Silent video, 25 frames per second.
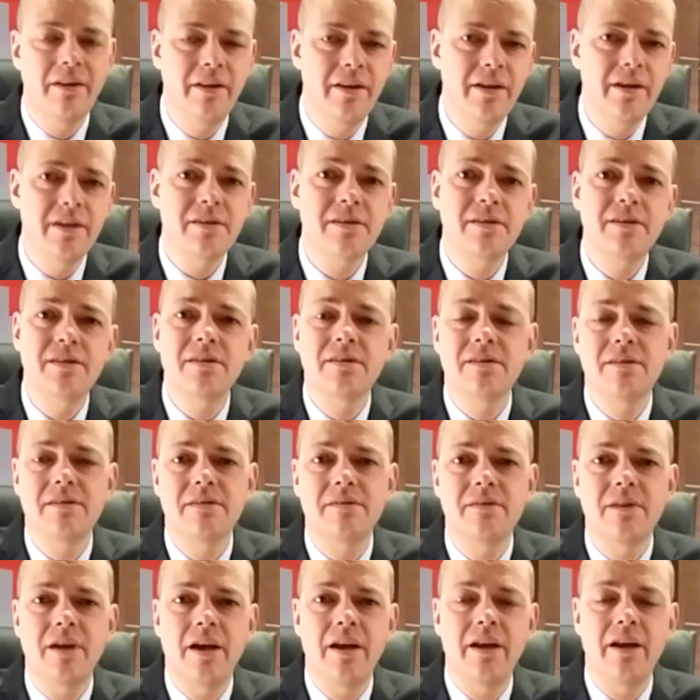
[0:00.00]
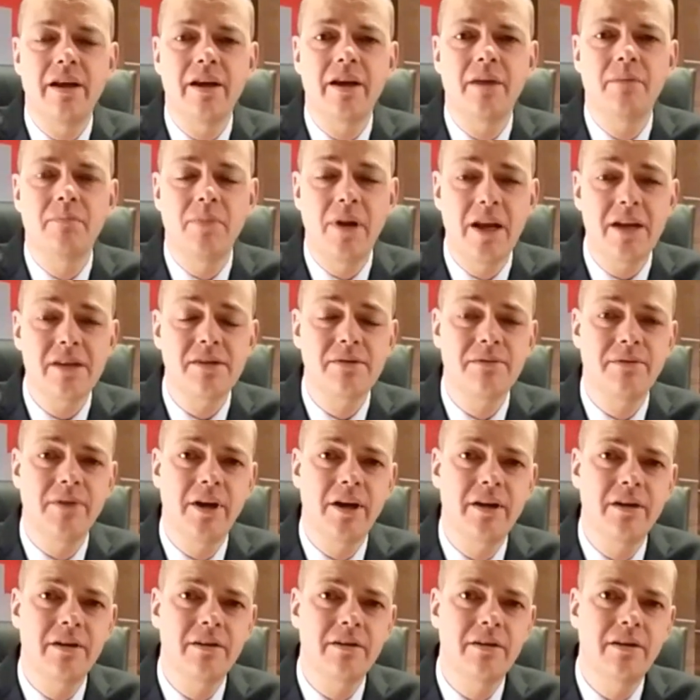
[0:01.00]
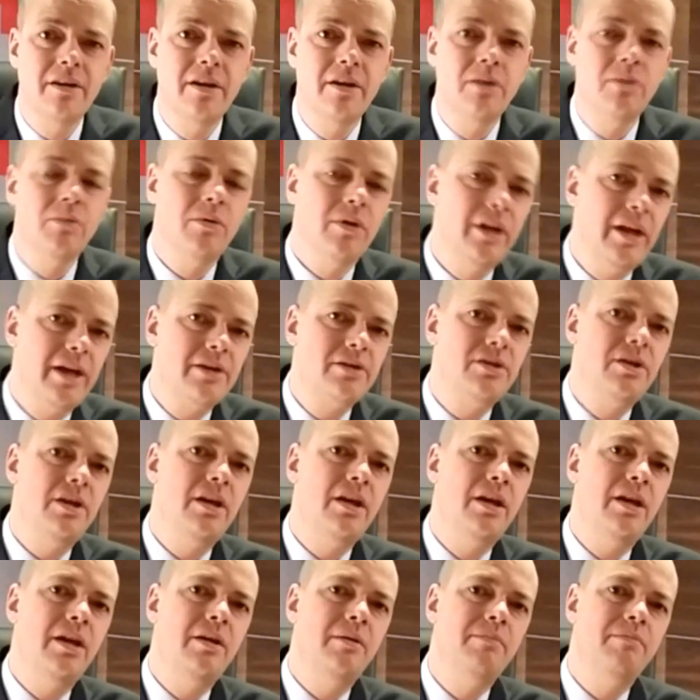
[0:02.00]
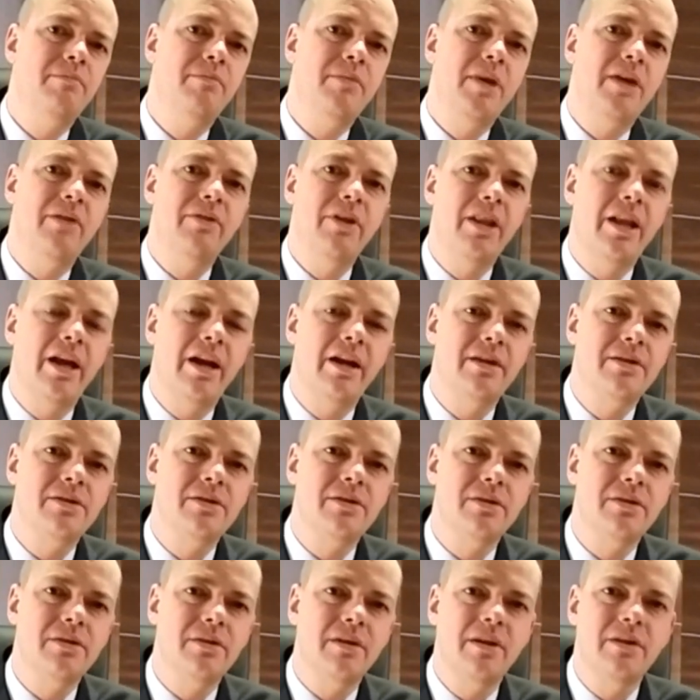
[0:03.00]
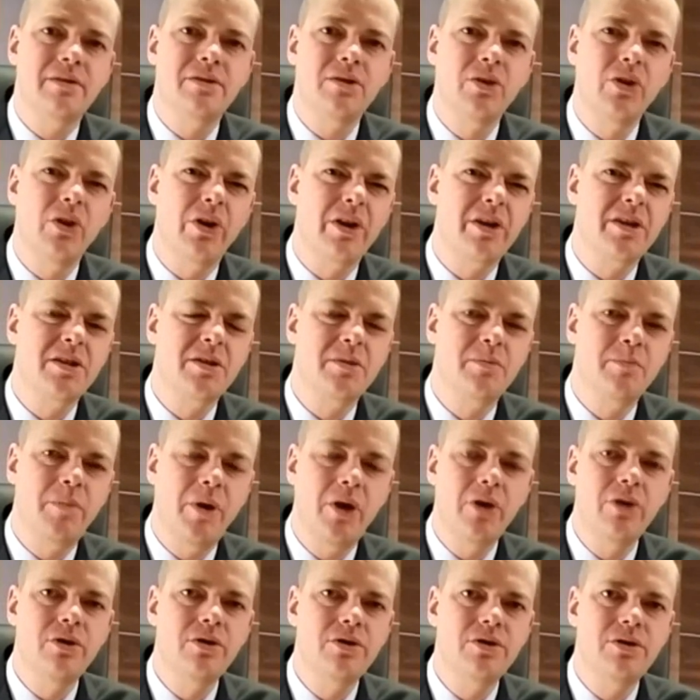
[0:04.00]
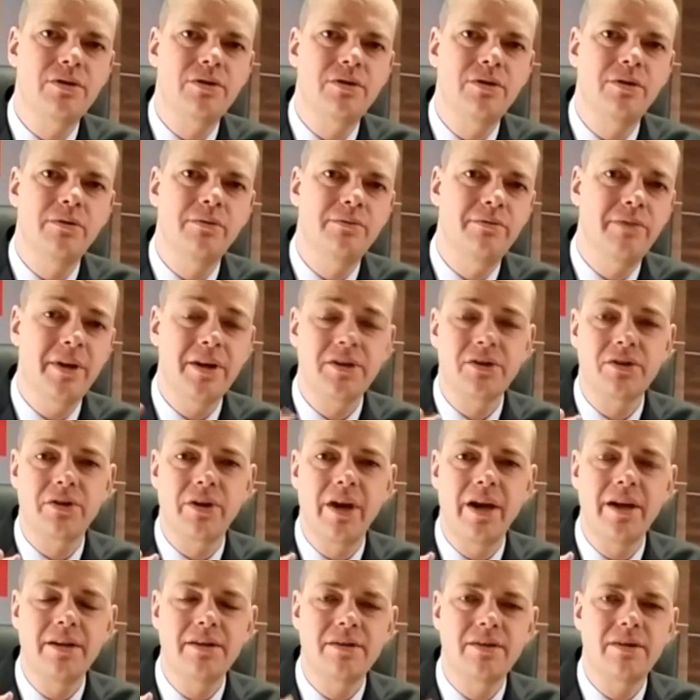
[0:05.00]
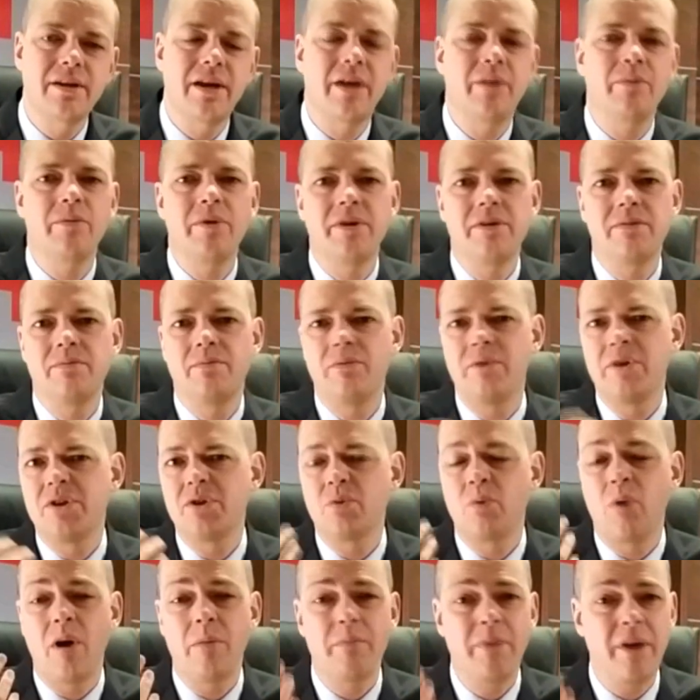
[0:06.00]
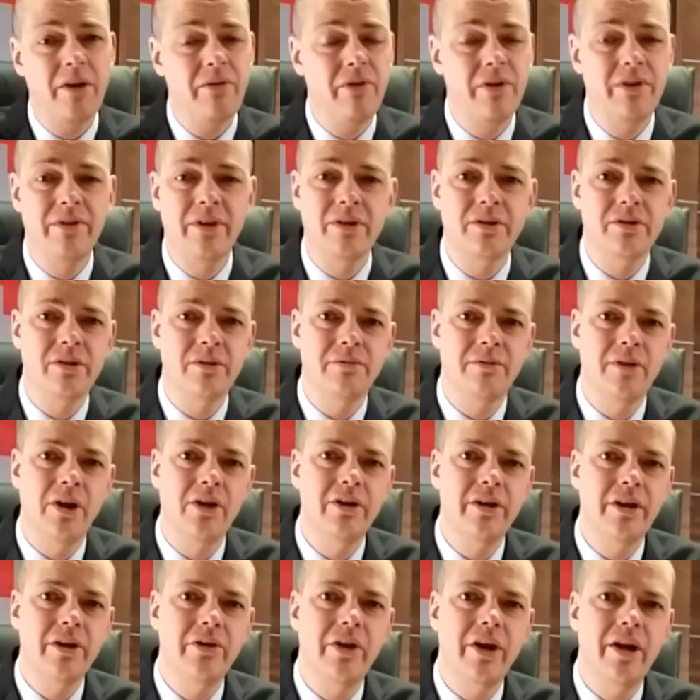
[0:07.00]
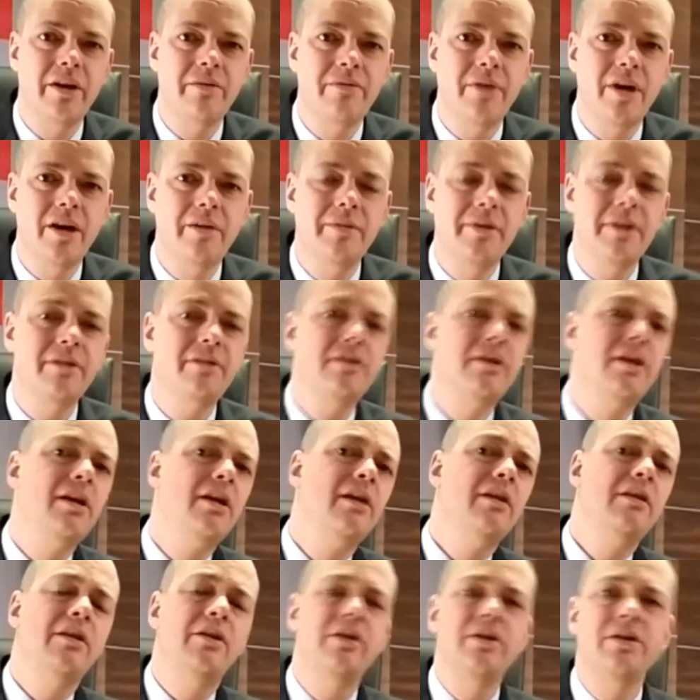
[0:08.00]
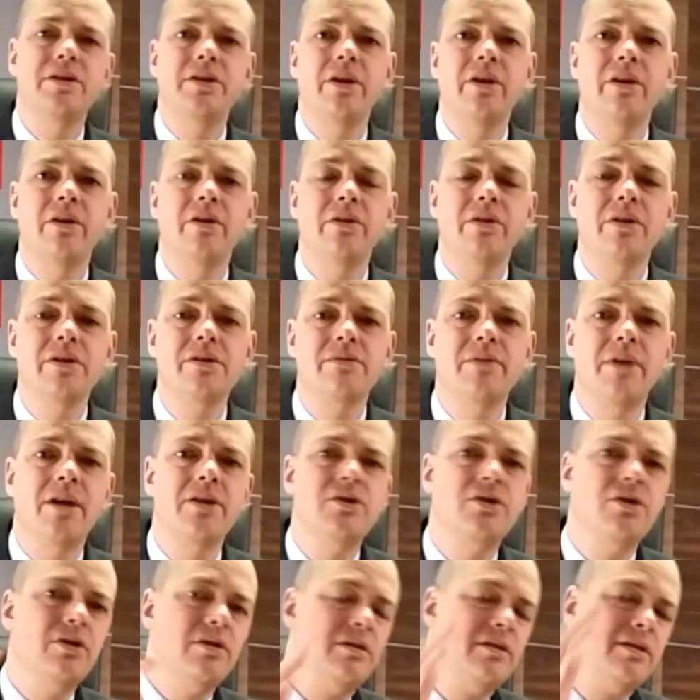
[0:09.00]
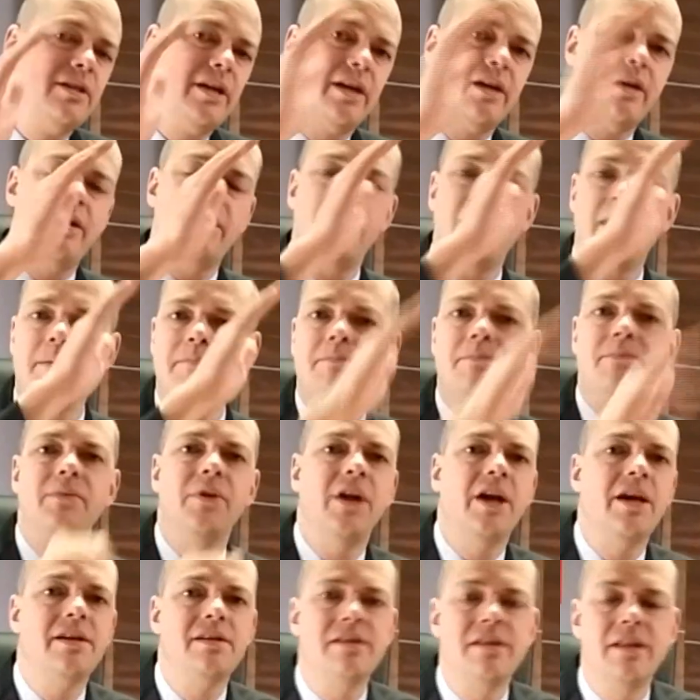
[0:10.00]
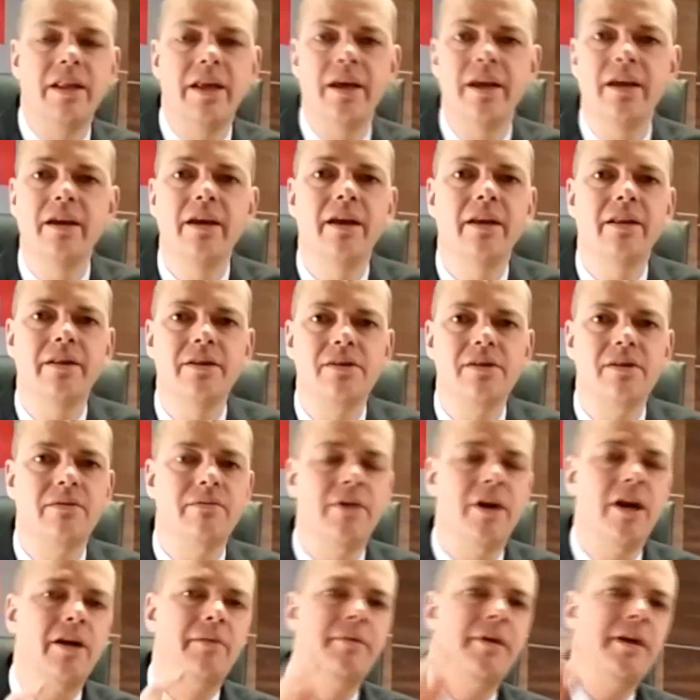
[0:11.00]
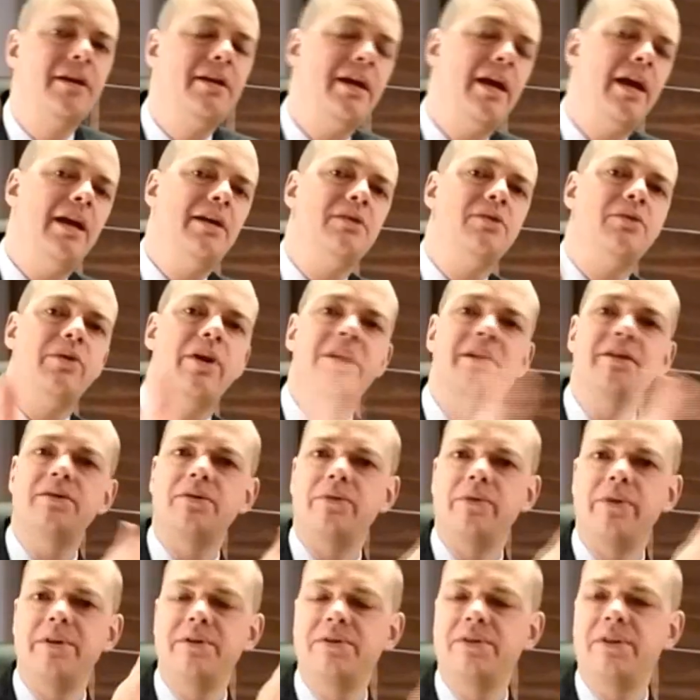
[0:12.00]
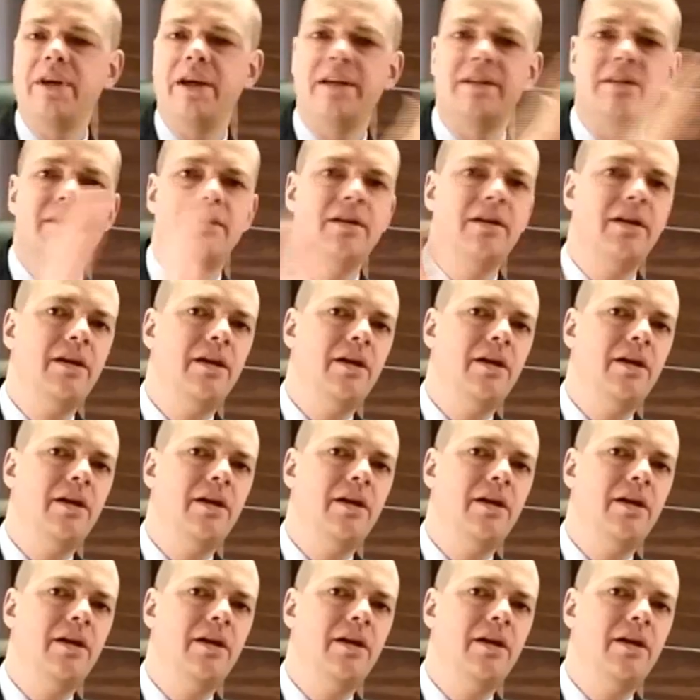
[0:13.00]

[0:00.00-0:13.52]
This Income Plus fund will actually, given that it's not exposed to fixed rates and we swap everything to a floating rate environment, the return on this fund should tick up nicely in this environment as rates reset,